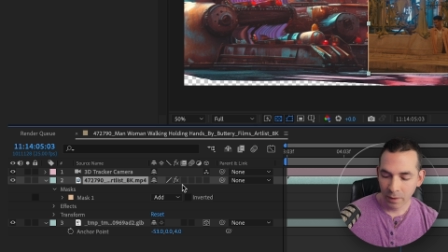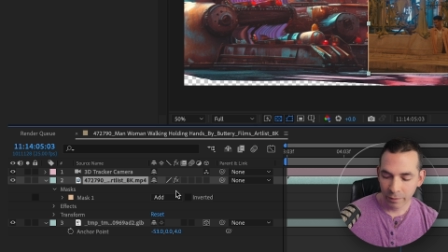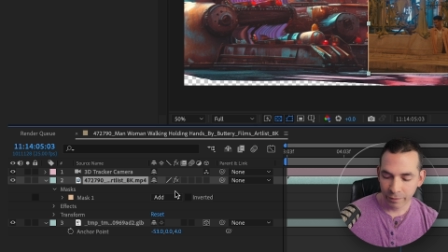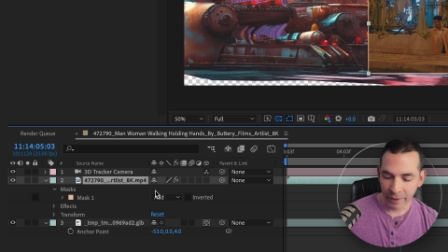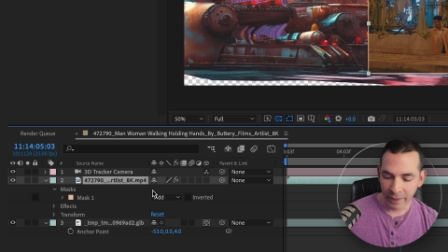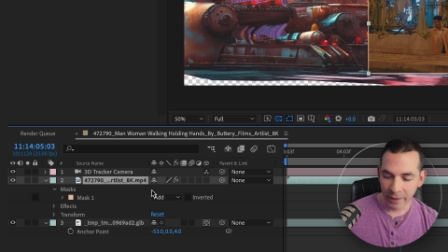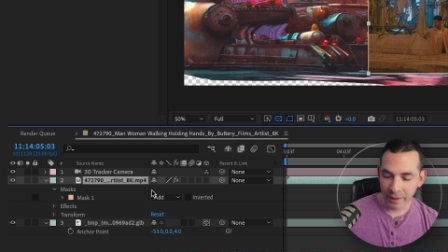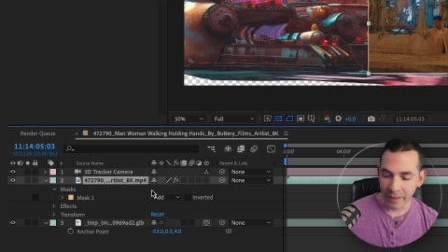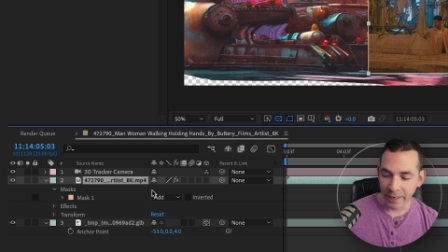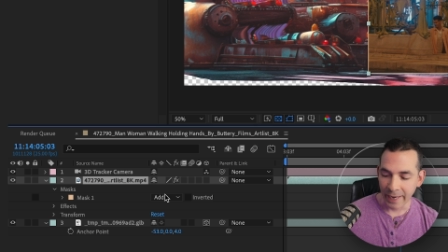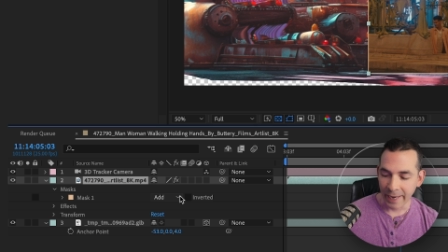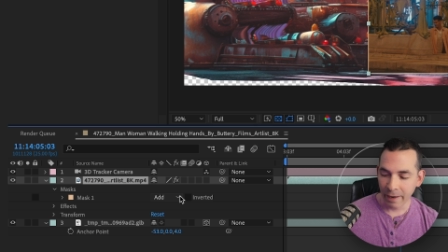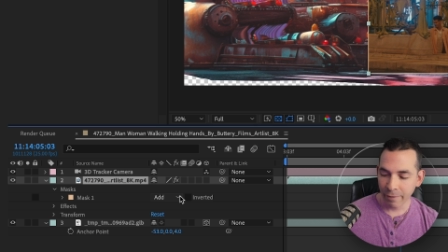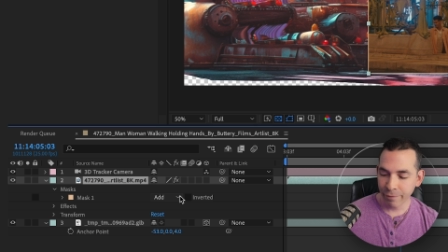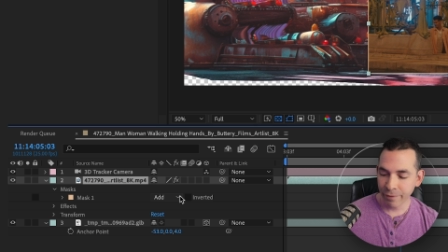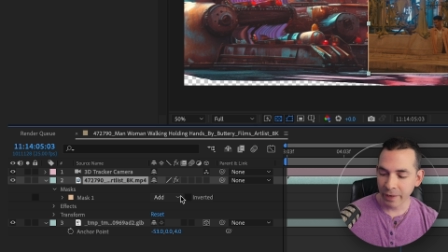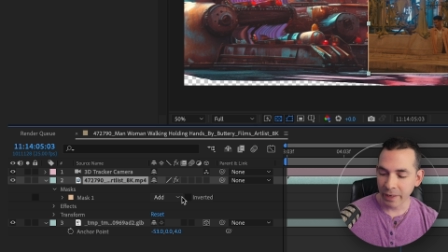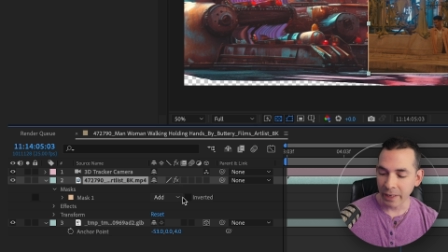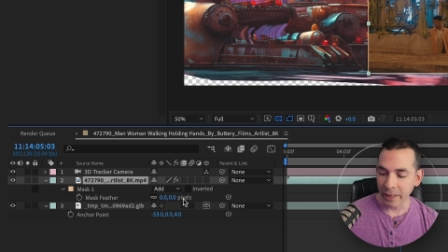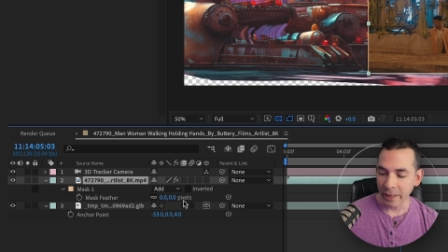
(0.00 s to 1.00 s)
If I hit the
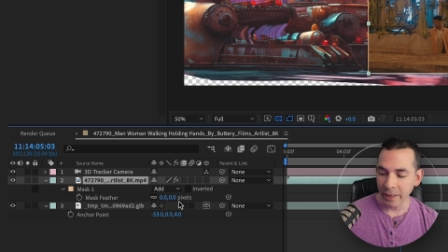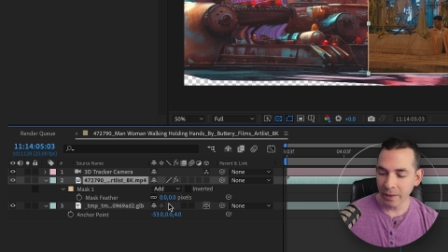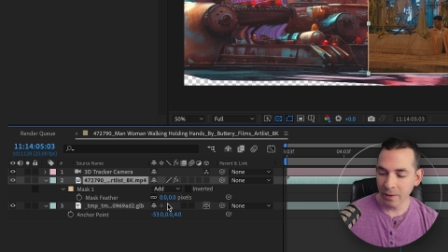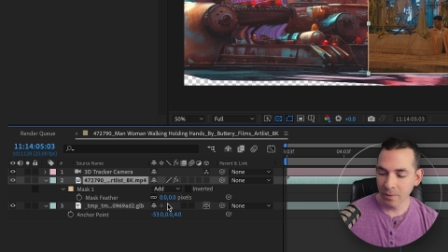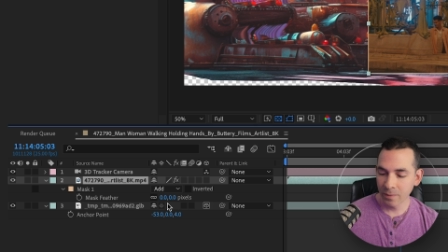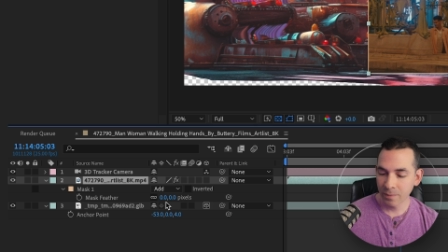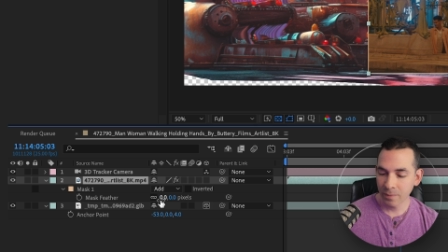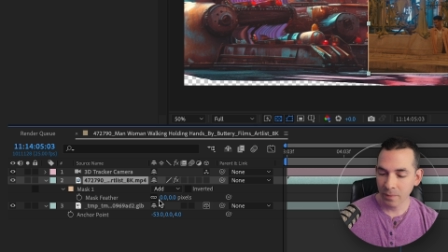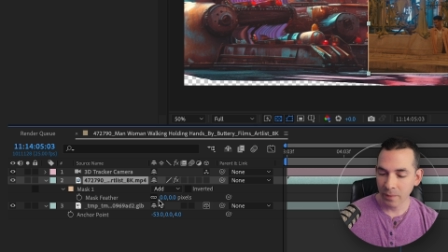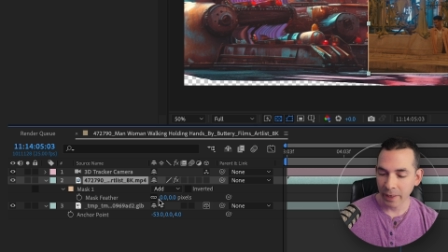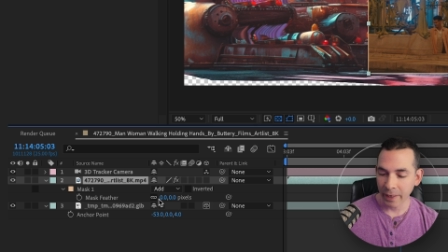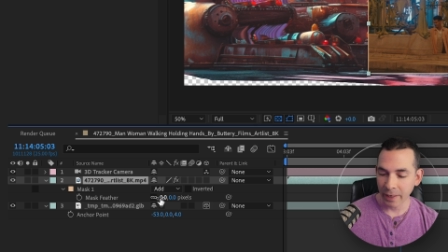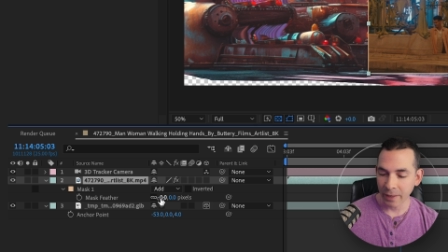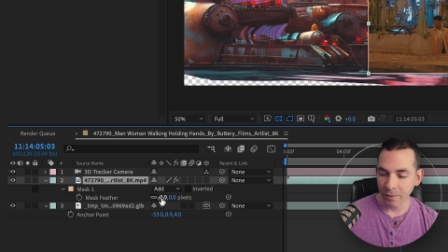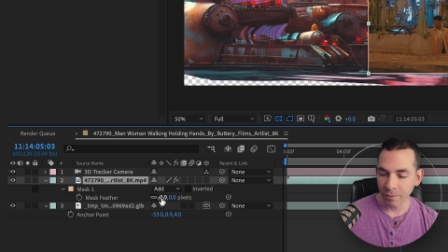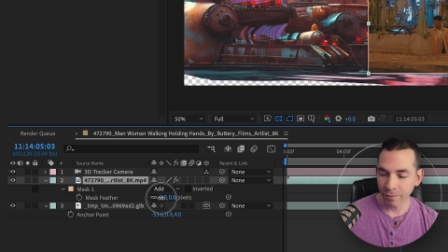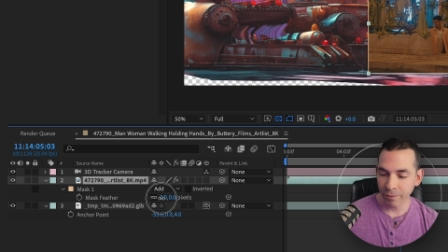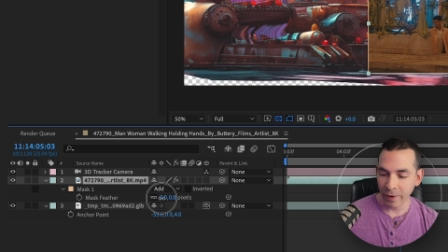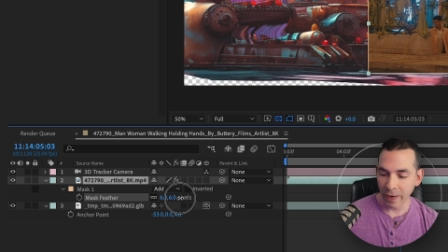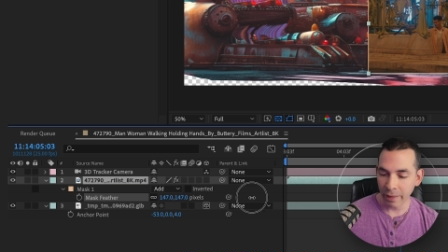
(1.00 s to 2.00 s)
F key, I
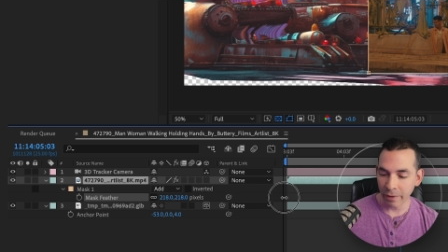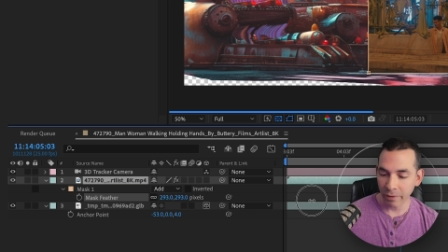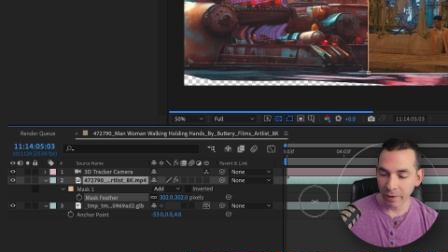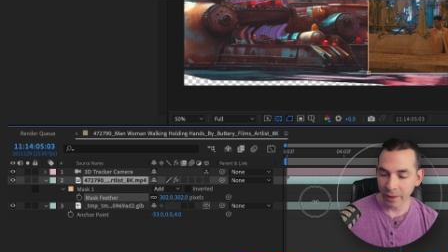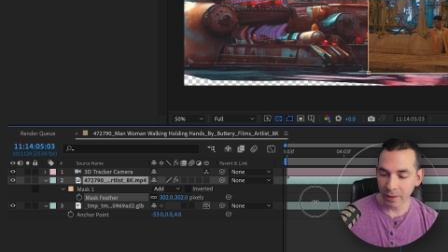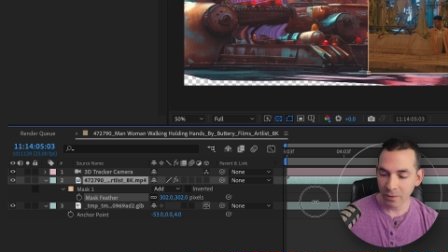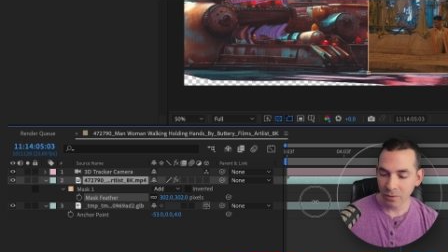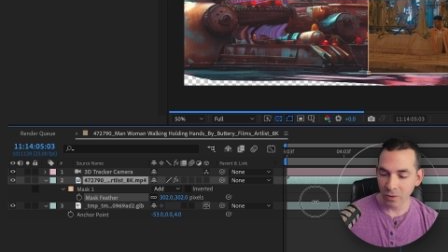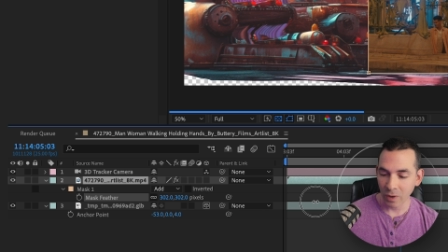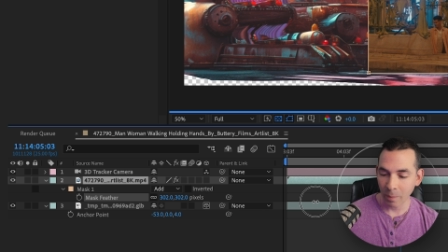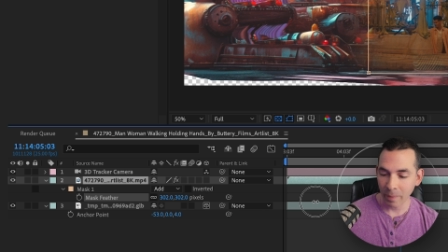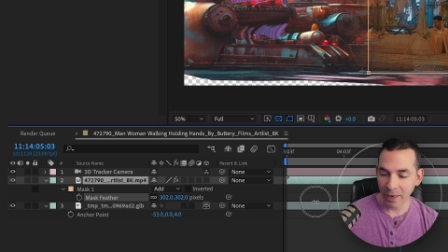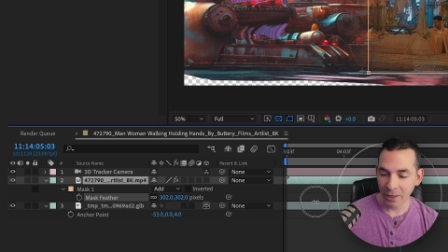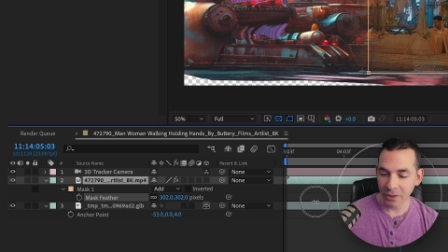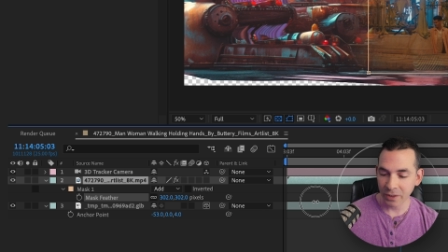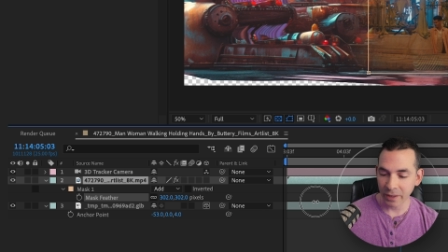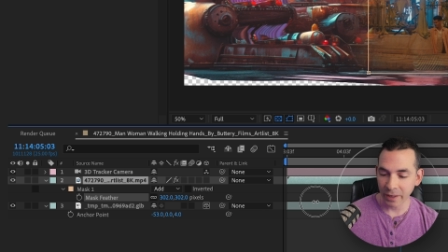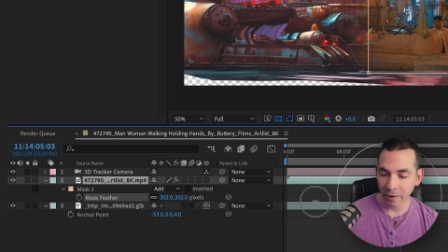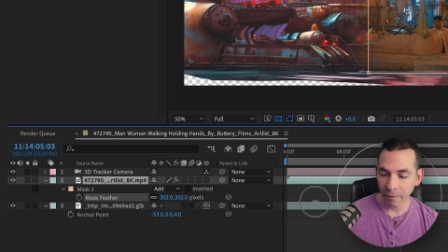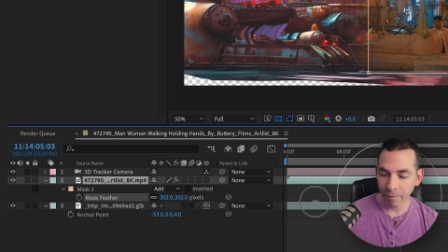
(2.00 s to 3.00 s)
could feather it, so I'm
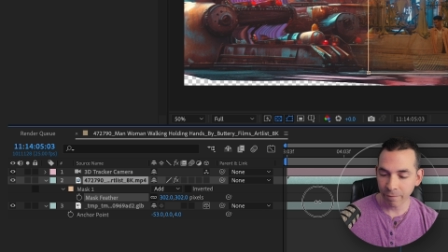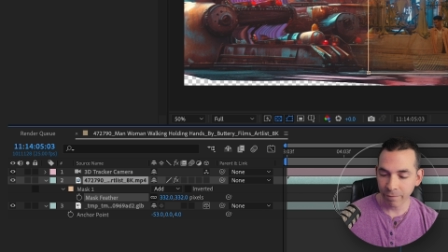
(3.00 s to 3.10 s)
actually gonna